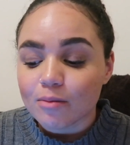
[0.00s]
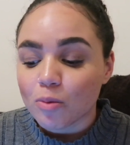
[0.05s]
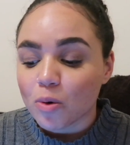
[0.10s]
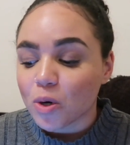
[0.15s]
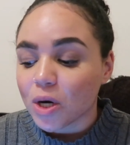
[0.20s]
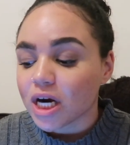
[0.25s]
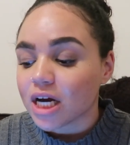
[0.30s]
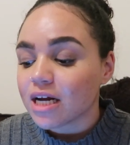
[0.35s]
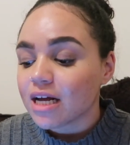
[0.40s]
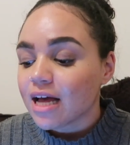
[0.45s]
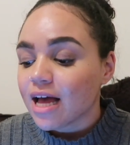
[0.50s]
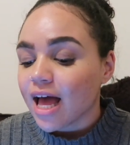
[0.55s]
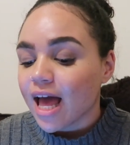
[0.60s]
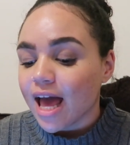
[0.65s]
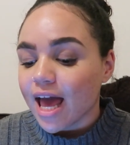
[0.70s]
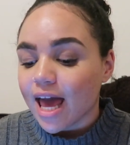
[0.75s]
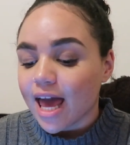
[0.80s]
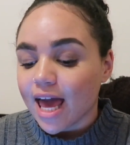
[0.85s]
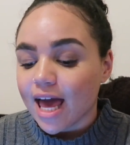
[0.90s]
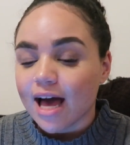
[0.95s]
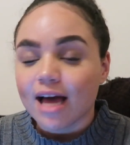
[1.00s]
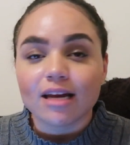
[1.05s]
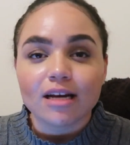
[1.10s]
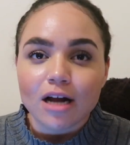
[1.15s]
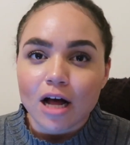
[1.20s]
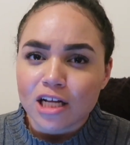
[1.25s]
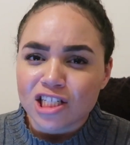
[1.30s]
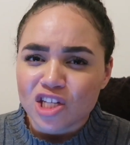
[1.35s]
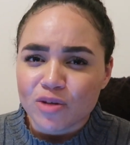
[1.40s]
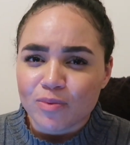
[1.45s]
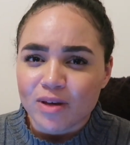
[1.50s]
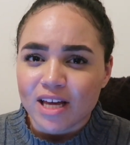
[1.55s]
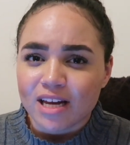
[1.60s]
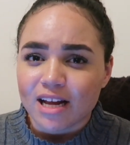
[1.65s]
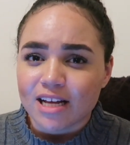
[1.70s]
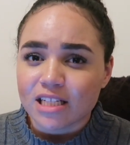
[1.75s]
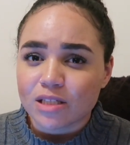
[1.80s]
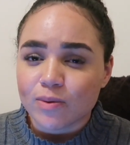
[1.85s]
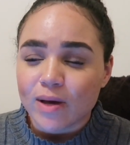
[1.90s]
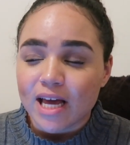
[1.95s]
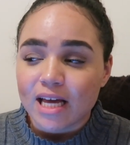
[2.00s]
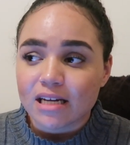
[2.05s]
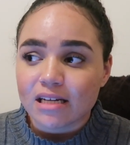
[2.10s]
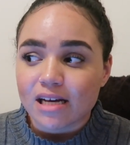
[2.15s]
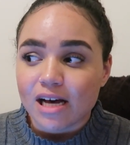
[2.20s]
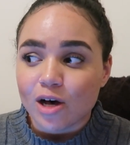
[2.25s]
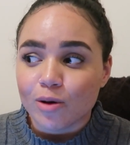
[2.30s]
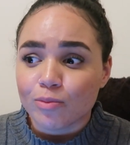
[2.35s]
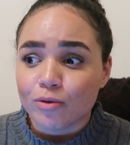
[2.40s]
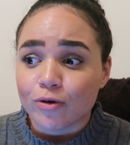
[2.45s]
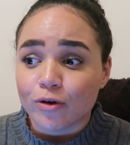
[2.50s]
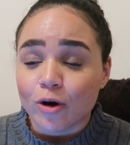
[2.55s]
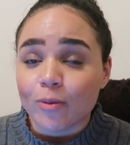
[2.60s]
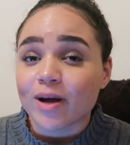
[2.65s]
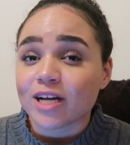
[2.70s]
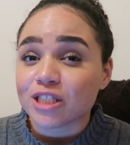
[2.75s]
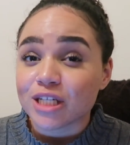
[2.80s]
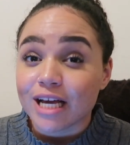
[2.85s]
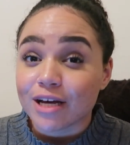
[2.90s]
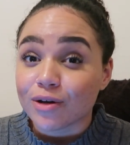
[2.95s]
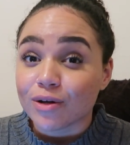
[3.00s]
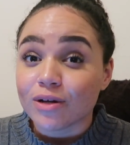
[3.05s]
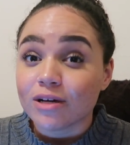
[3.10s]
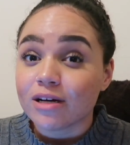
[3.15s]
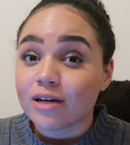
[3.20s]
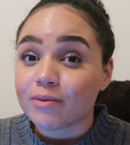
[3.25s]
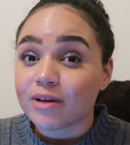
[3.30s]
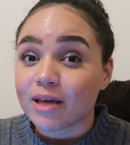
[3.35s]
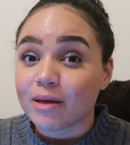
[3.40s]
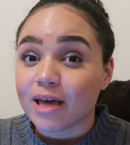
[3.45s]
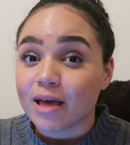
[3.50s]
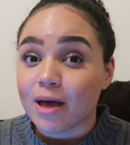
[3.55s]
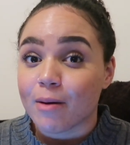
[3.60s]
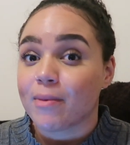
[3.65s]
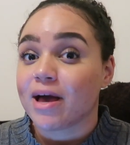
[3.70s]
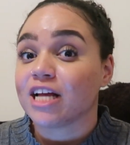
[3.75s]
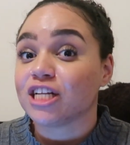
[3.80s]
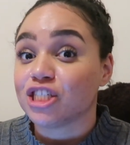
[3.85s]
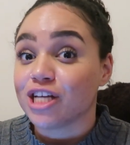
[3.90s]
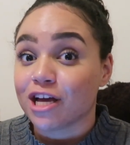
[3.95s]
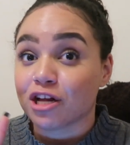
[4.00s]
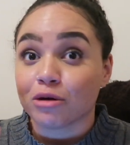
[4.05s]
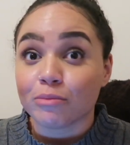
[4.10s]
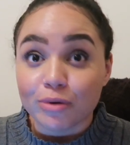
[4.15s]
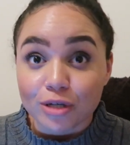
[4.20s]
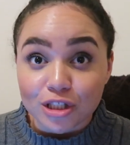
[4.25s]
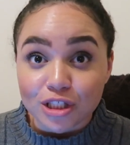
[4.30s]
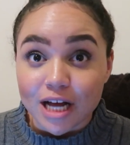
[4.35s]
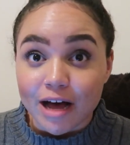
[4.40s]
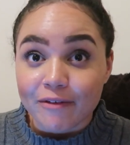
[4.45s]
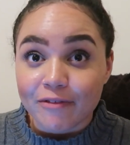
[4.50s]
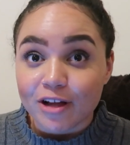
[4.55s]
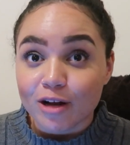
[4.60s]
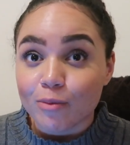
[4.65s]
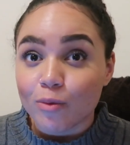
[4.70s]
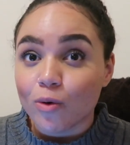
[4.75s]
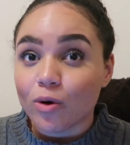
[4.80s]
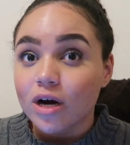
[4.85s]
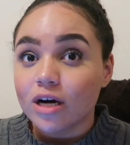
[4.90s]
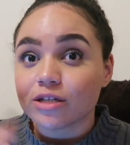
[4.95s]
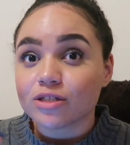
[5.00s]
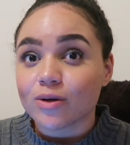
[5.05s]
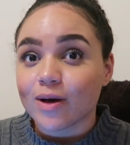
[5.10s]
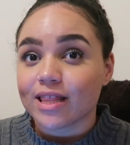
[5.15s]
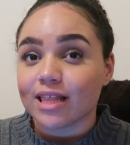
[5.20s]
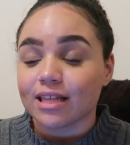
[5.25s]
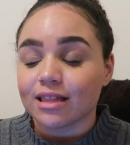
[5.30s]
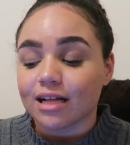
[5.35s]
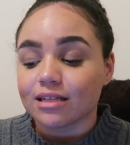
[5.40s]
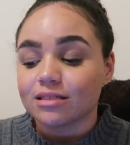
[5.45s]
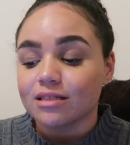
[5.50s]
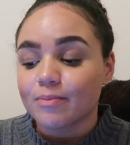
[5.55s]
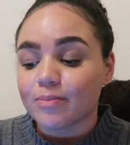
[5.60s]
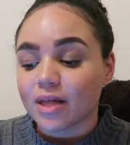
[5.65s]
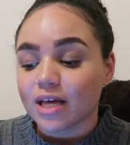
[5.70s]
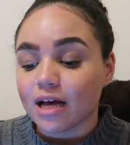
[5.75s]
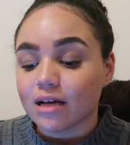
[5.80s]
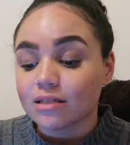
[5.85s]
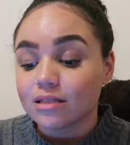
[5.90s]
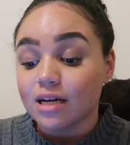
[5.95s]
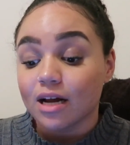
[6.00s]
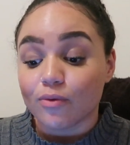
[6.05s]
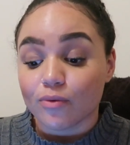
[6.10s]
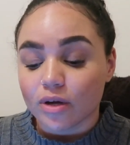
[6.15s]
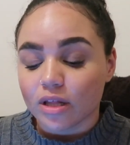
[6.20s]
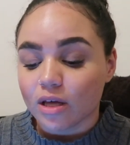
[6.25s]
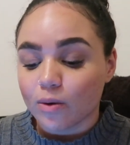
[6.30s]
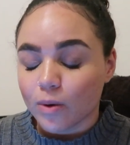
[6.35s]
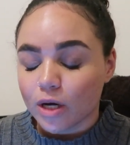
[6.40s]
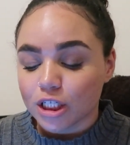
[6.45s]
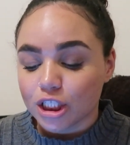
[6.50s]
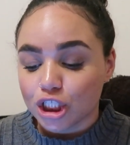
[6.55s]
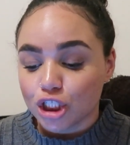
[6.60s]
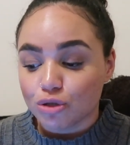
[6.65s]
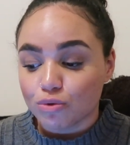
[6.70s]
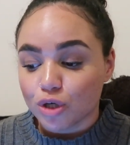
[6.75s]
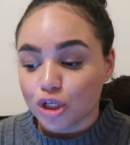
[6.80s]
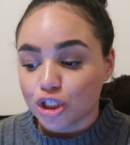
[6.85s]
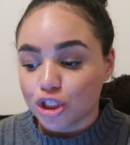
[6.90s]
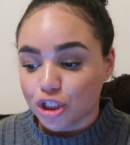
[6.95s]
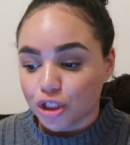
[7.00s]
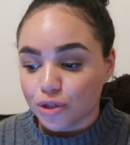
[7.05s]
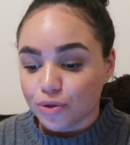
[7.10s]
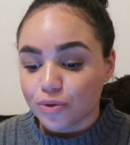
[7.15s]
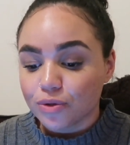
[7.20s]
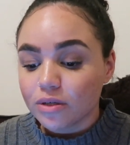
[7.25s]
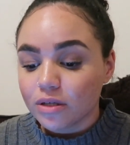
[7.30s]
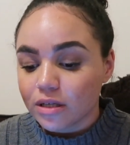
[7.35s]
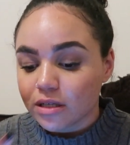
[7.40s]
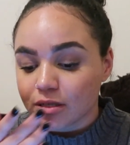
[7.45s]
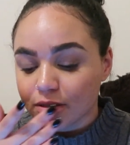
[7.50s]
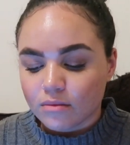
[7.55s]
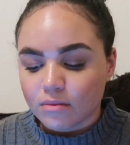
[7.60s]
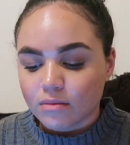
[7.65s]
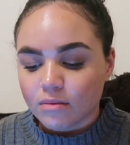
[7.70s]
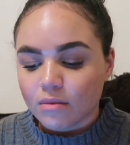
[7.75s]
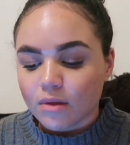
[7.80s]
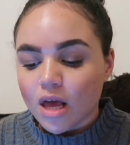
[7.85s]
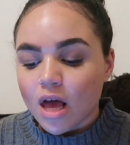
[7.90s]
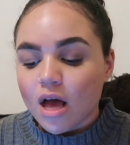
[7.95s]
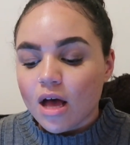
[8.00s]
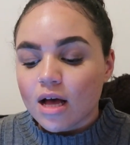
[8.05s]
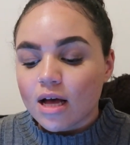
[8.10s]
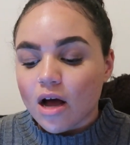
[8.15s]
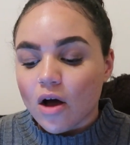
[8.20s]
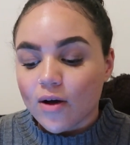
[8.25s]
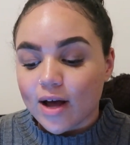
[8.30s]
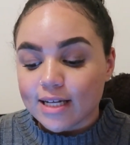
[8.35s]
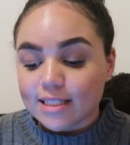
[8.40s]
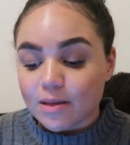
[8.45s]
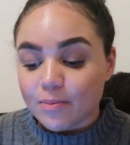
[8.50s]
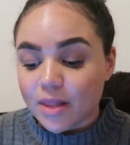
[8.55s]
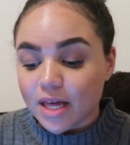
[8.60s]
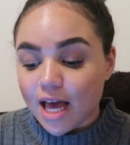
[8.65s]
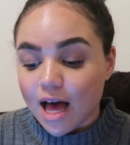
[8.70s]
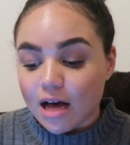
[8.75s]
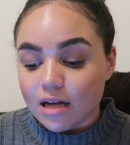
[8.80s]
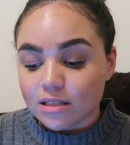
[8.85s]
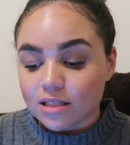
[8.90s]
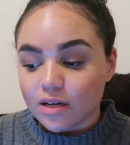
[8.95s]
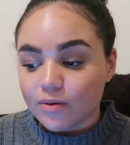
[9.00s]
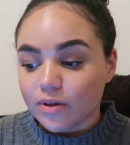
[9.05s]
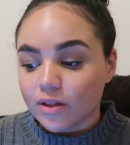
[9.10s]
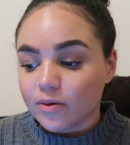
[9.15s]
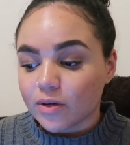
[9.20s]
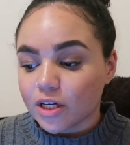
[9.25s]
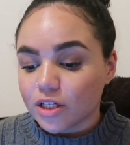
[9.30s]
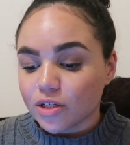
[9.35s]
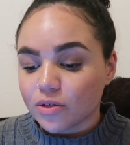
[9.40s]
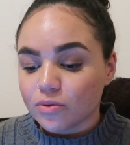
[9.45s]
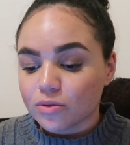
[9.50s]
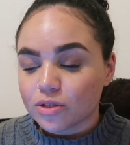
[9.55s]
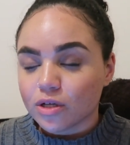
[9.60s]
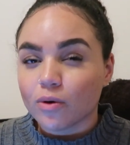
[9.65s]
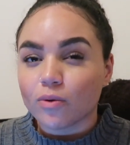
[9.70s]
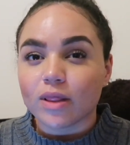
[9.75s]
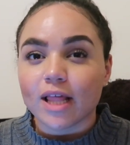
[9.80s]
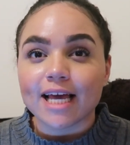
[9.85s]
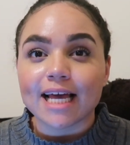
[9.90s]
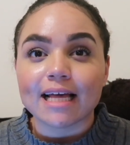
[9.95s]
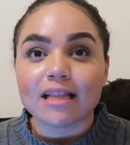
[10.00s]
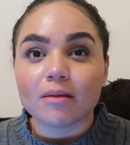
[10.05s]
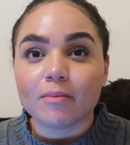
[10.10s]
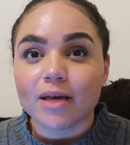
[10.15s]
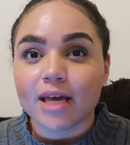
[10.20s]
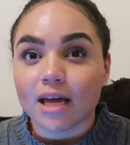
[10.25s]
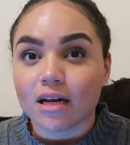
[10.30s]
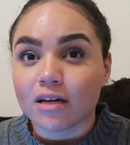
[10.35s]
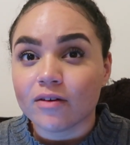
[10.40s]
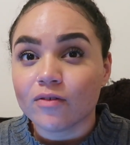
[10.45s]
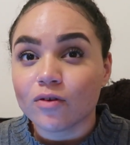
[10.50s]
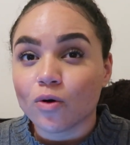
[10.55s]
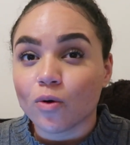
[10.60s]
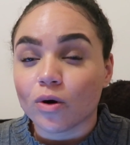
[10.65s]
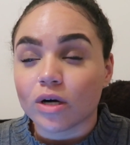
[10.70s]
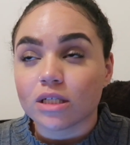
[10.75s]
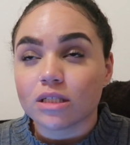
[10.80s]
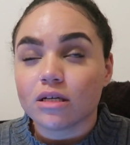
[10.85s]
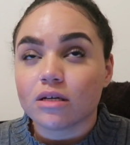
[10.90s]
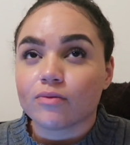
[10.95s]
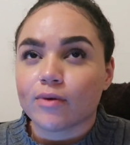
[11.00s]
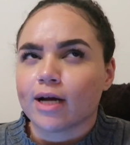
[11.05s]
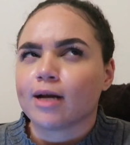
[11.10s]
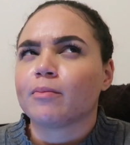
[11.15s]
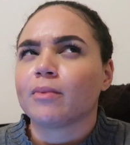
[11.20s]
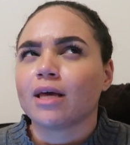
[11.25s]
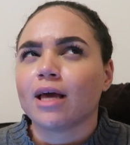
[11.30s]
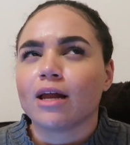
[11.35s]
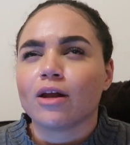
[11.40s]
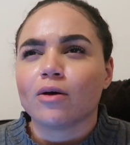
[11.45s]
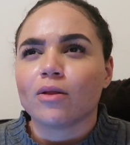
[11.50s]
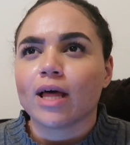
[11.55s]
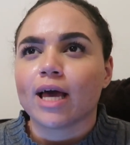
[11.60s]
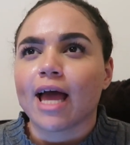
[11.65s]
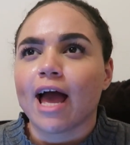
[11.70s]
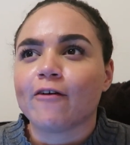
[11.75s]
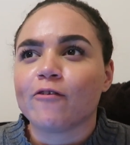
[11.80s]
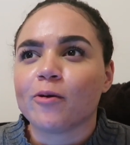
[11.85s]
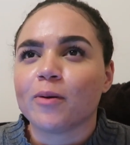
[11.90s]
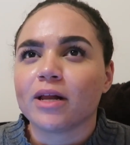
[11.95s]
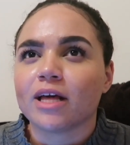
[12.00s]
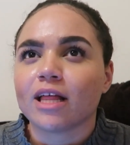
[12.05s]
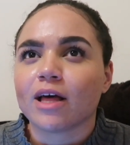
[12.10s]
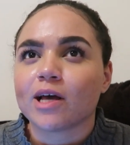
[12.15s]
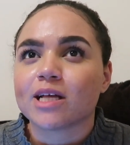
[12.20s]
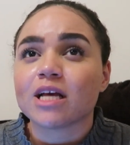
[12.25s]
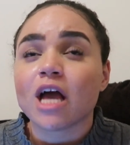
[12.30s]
more, and it'd also be a nice way to help grow my channel and get my channel pushed out there more. So I think that's something else that I really want to do. Okay, something else that I really want to do. So like in the beginning of the quarantine, randomly, I know like everybody